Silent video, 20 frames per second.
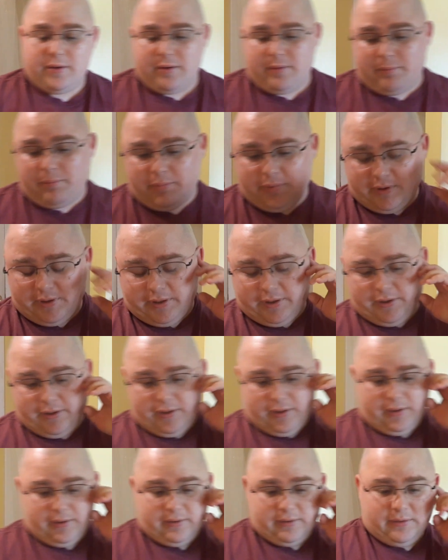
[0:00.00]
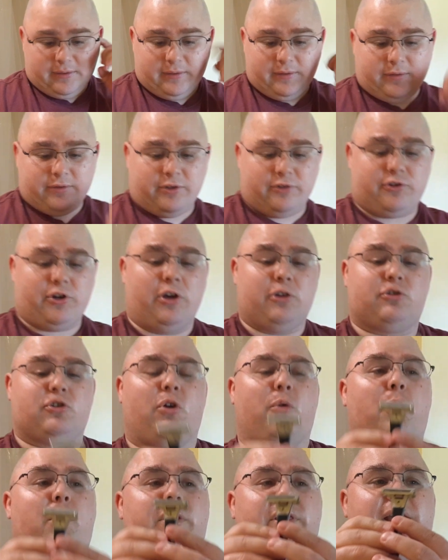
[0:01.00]
But there's also
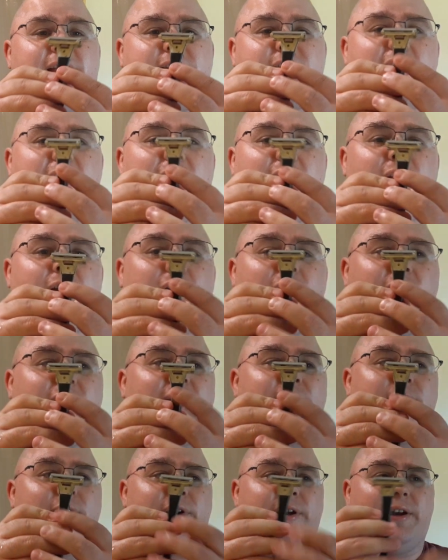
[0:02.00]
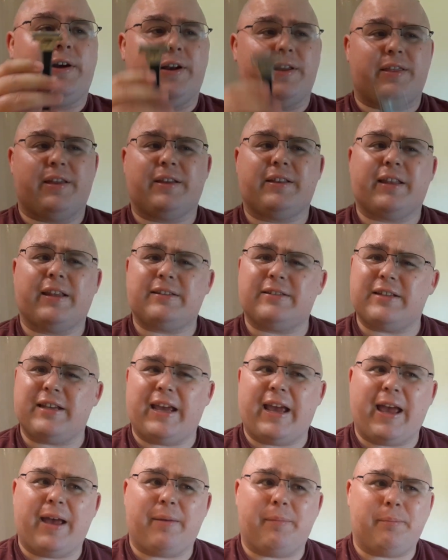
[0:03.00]
one that's got a little lever here. I think that's
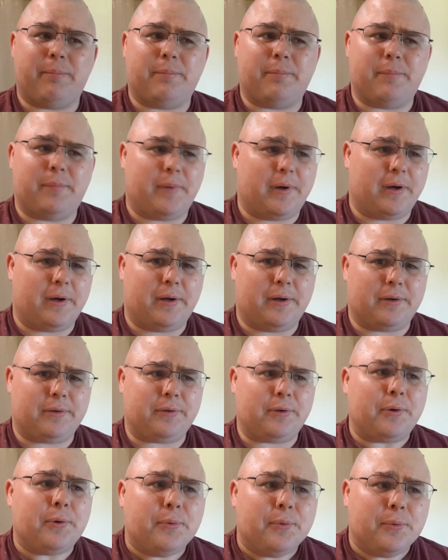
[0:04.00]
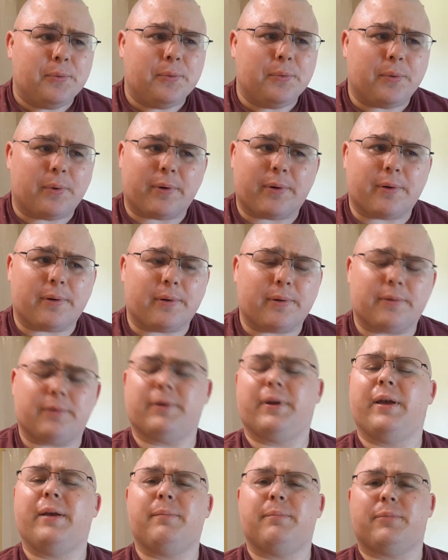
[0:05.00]
the M2 or
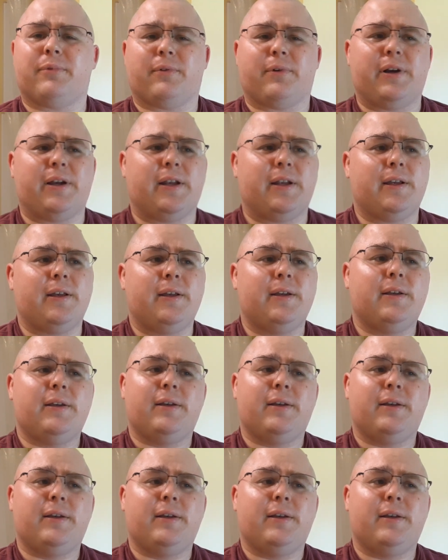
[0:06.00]
M3.